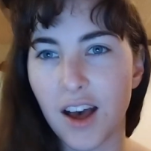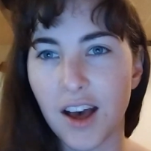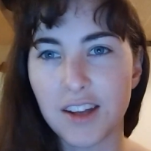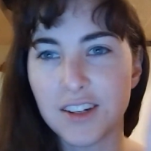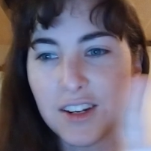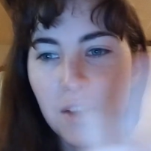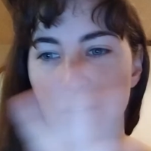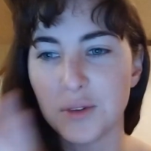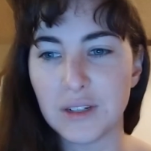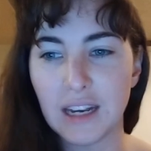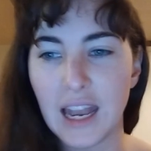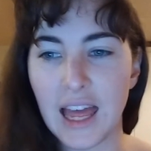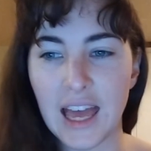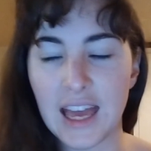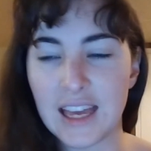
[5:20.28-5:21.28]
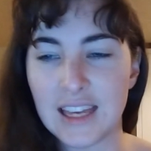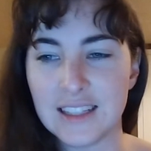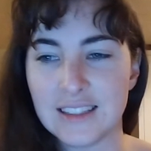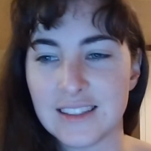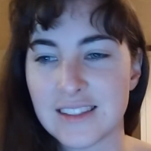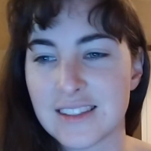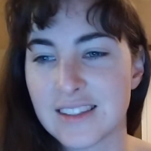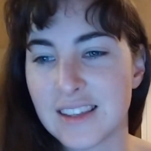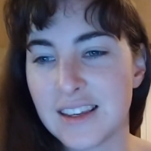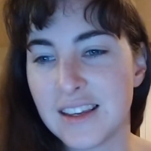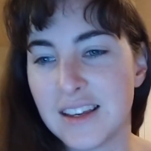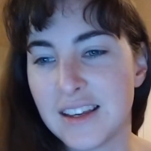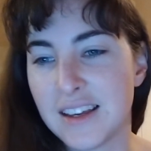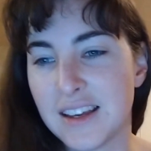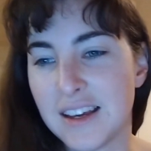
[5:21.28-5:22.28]
unknown lands,
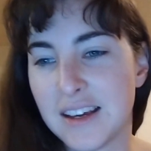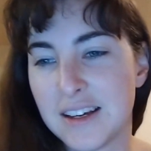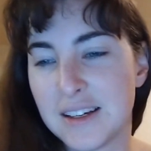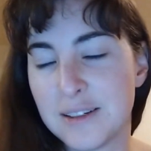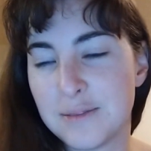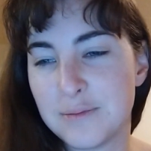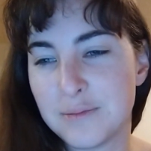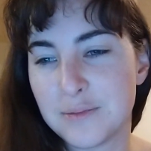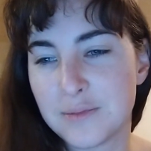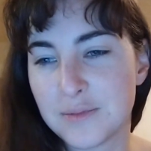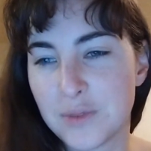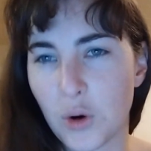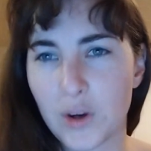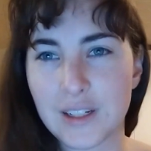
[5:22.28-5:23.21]
or